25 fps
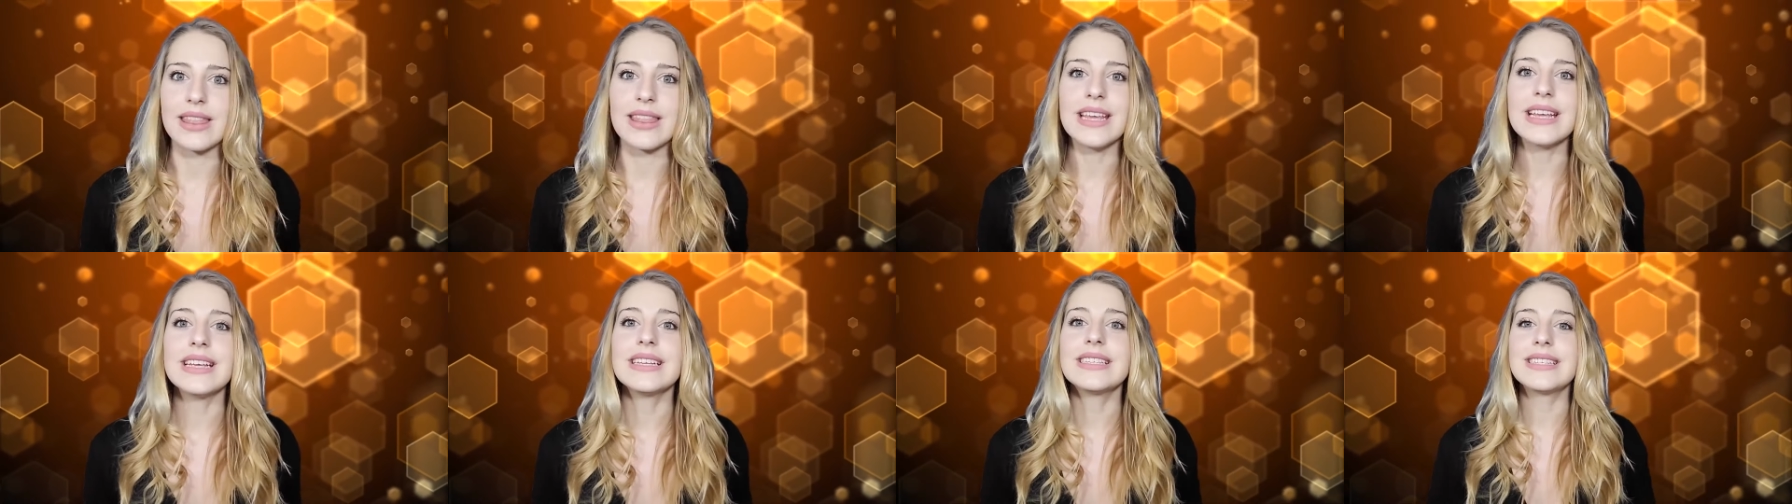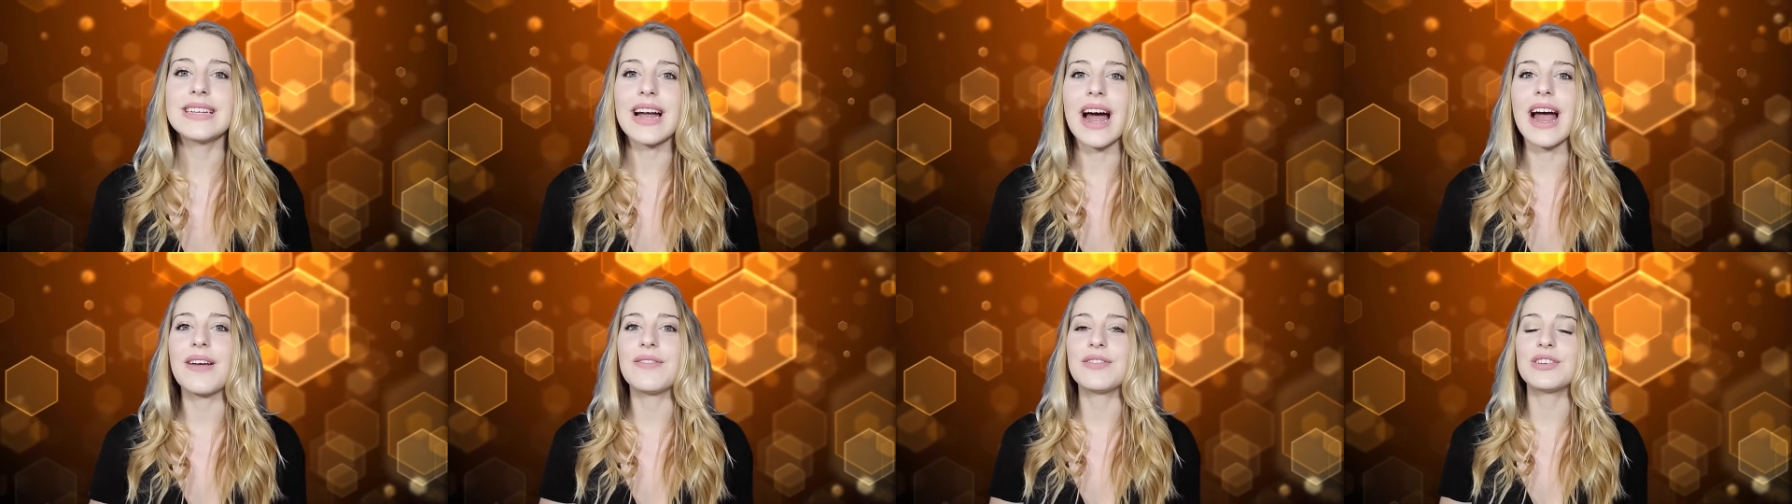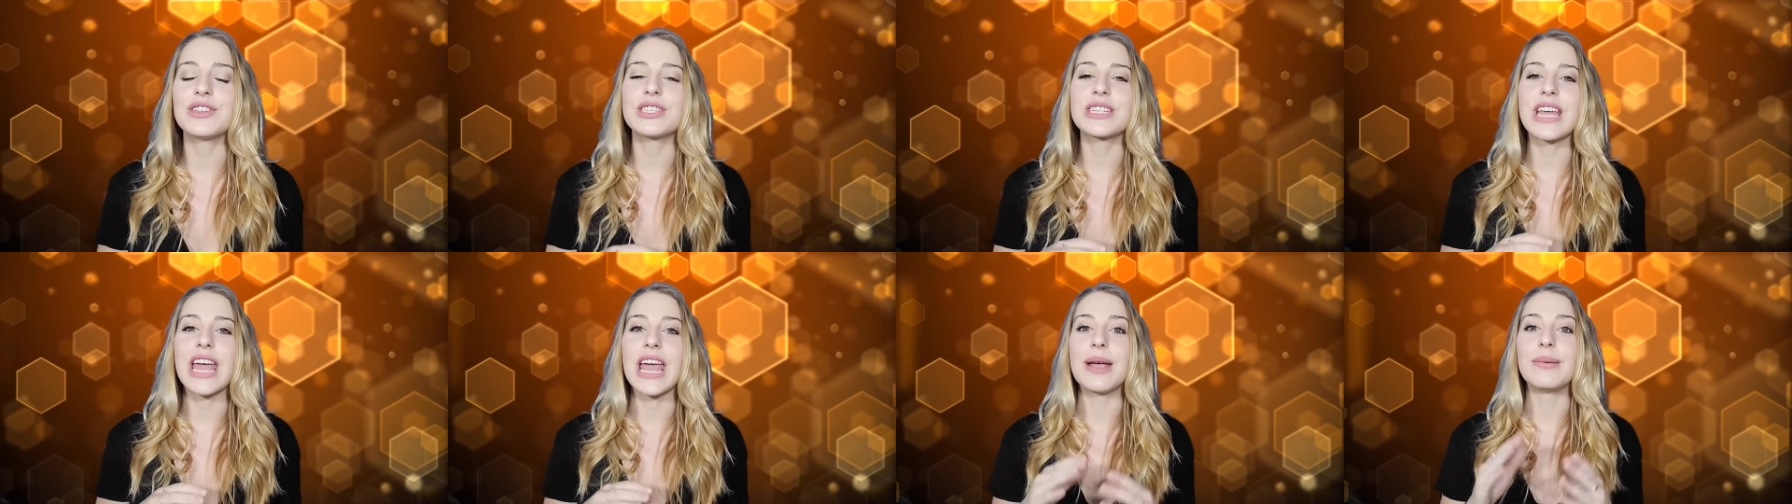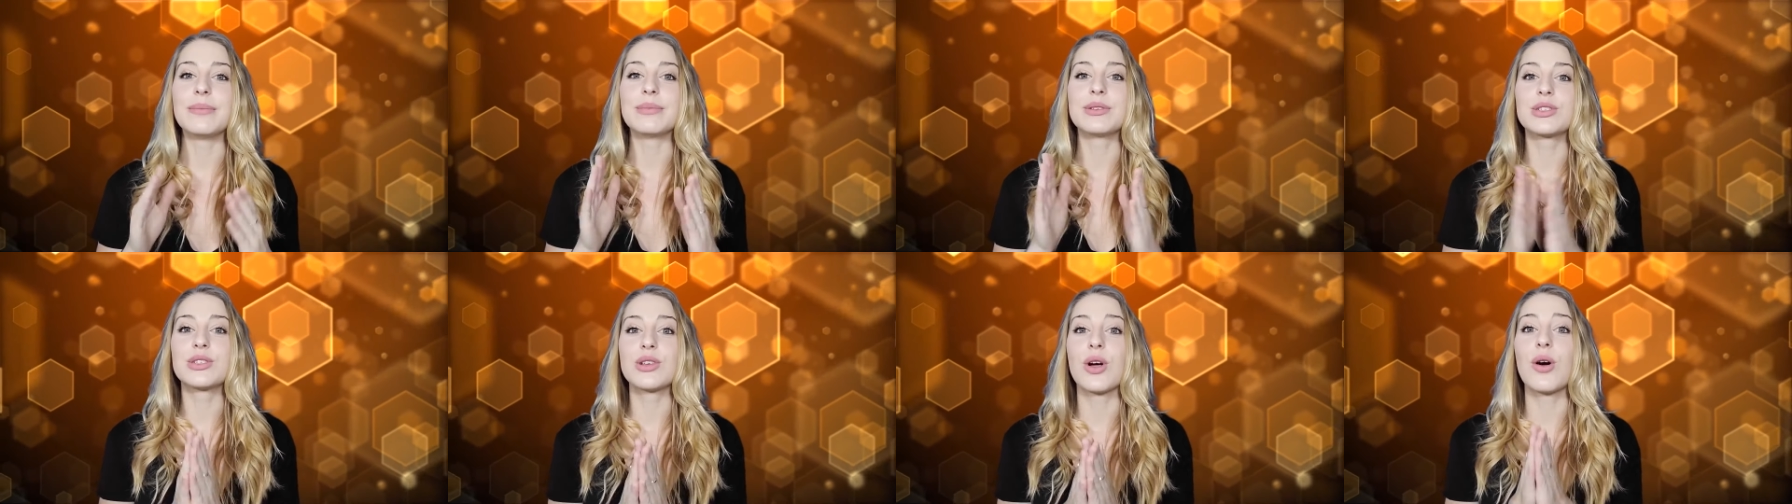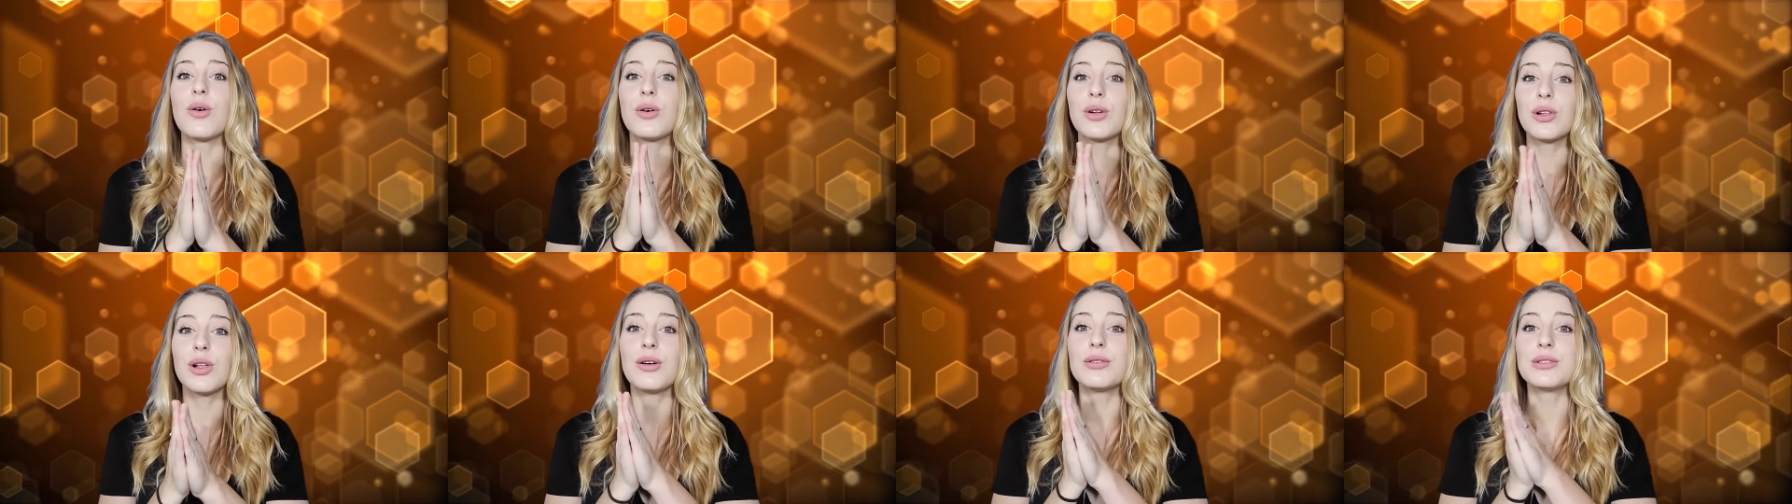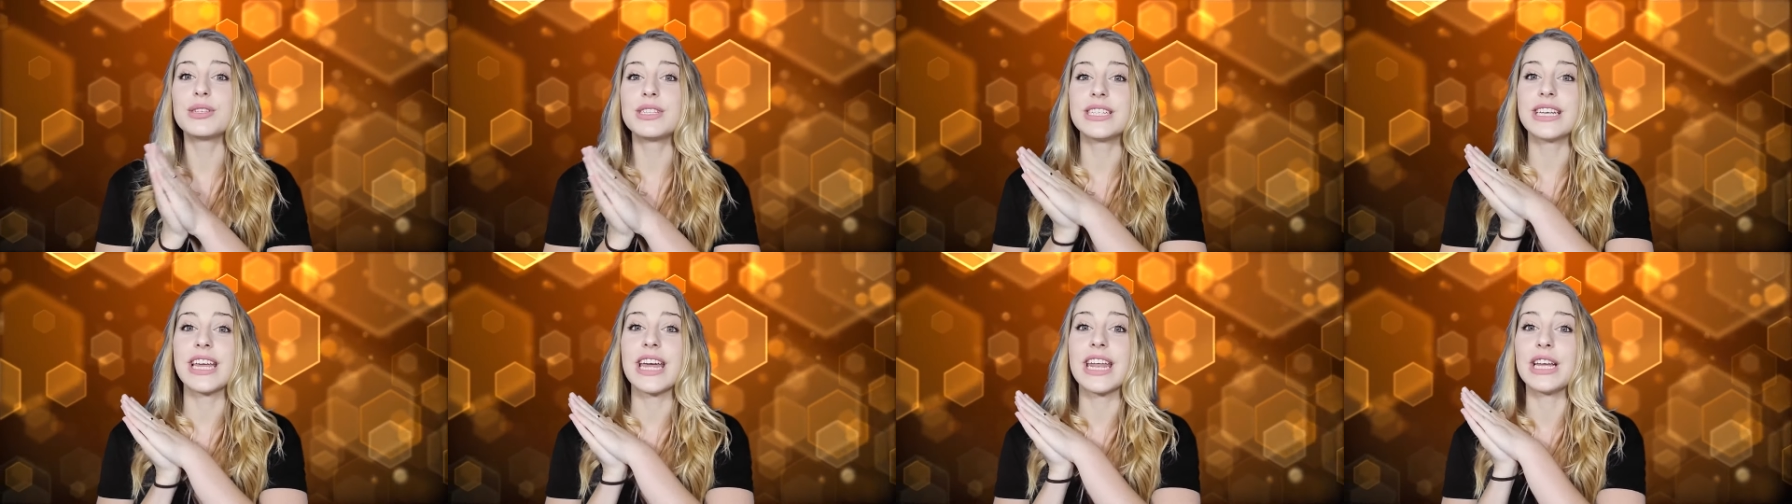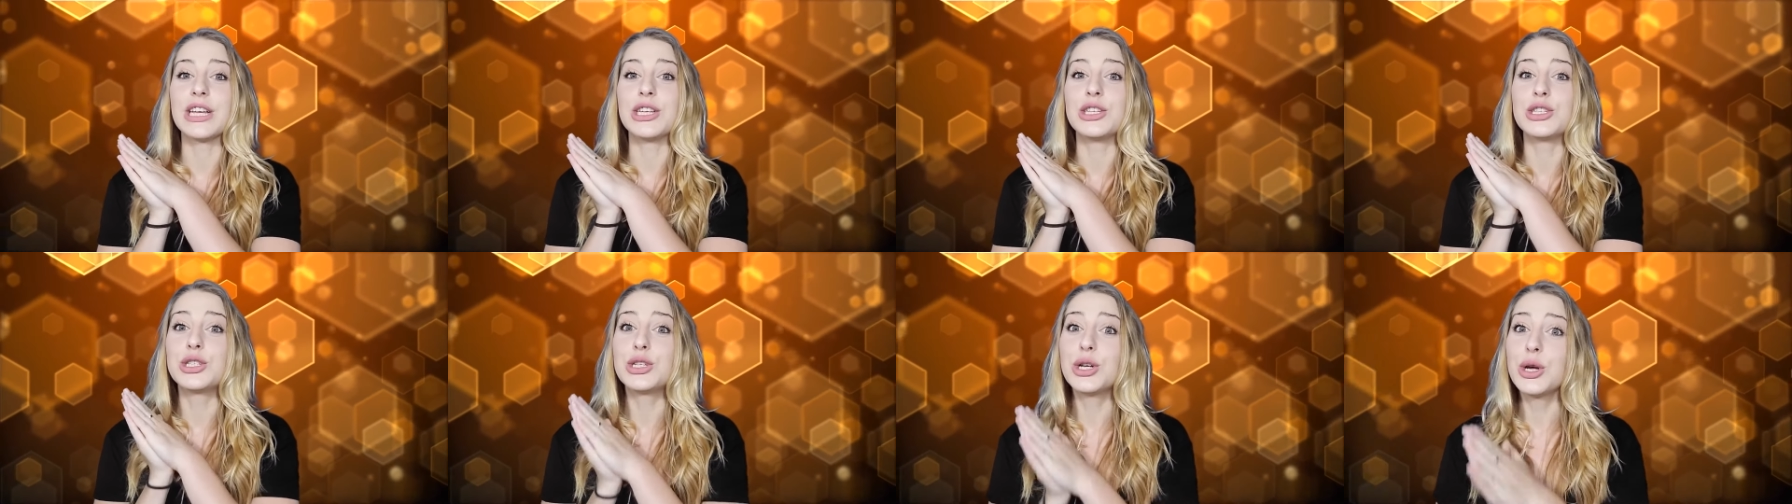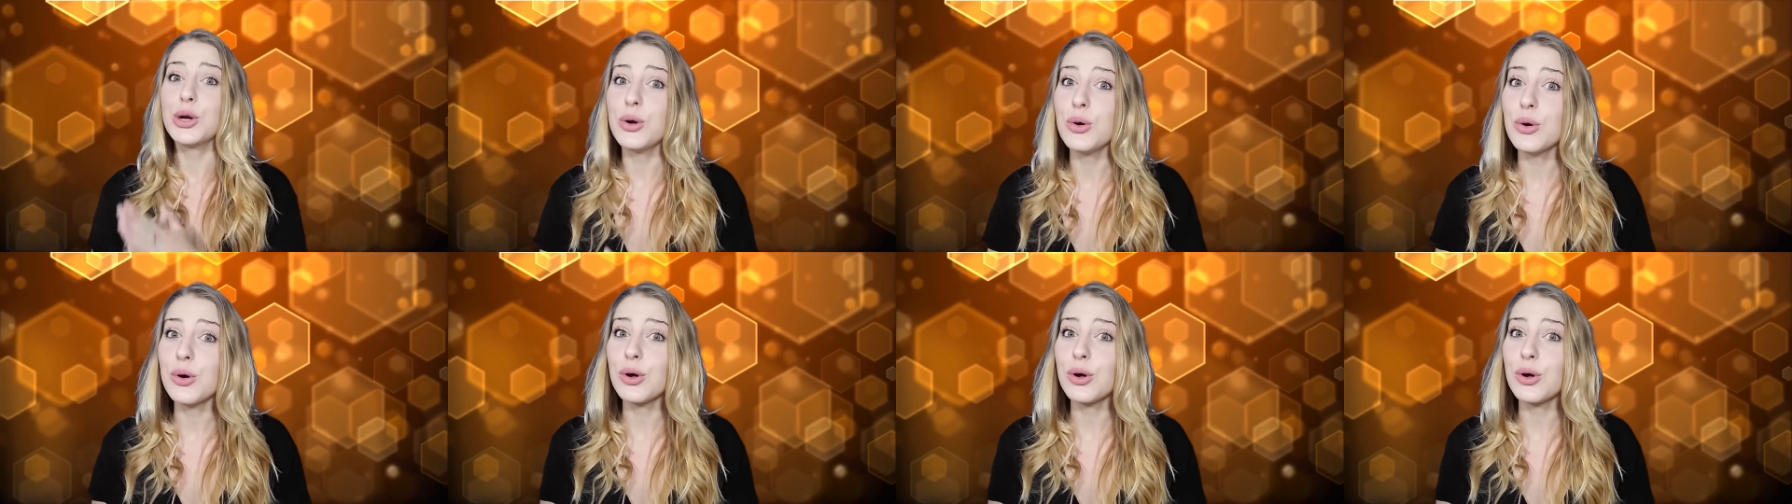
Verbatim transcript: These divers came so close to getting too